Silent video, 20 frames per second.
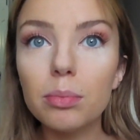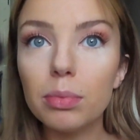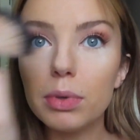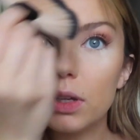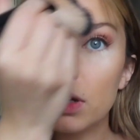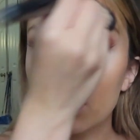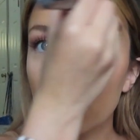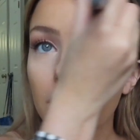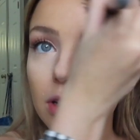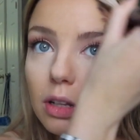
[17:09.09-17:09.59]

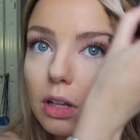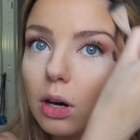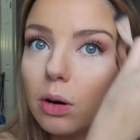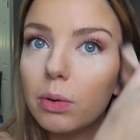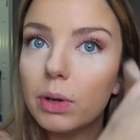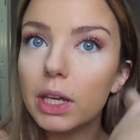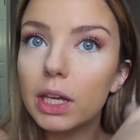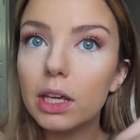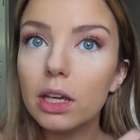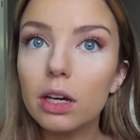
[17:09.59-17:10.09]
be a
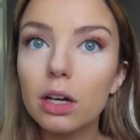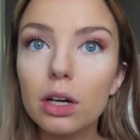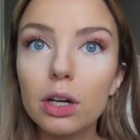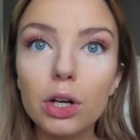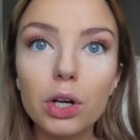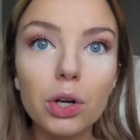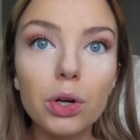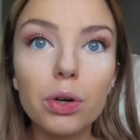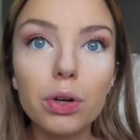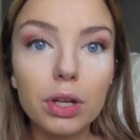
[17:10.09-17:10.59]
glowy
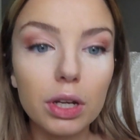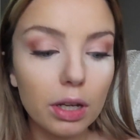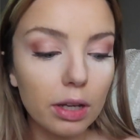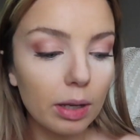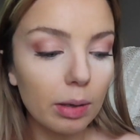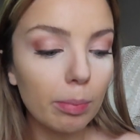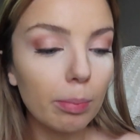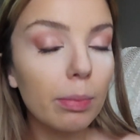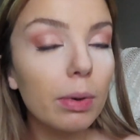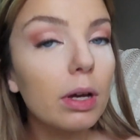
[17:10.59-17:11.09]

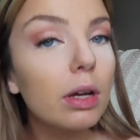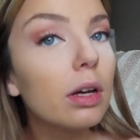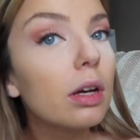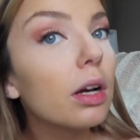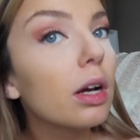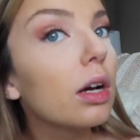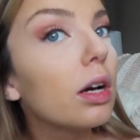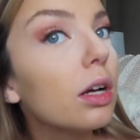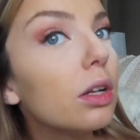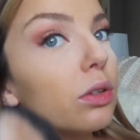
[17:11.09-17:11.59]
cream
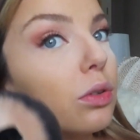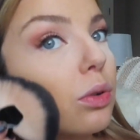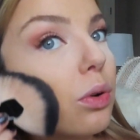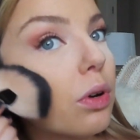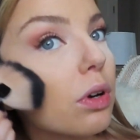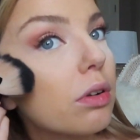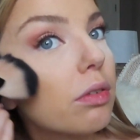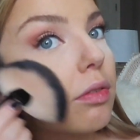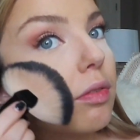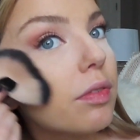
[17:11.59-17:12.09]

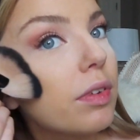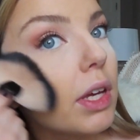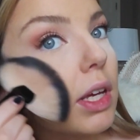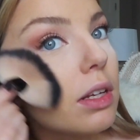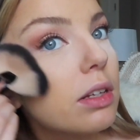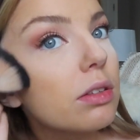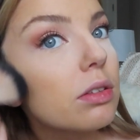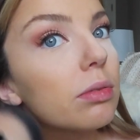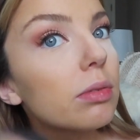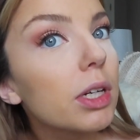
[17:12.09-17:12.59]
contour
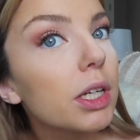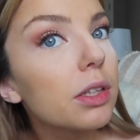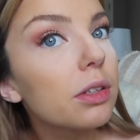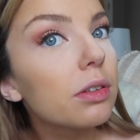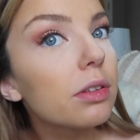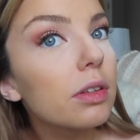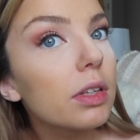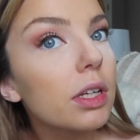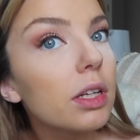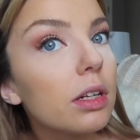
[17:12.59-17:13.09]
face
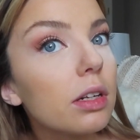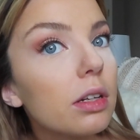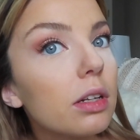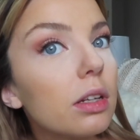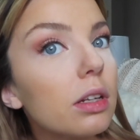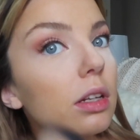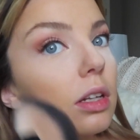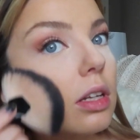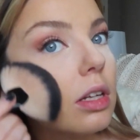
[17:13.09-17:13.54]
rather than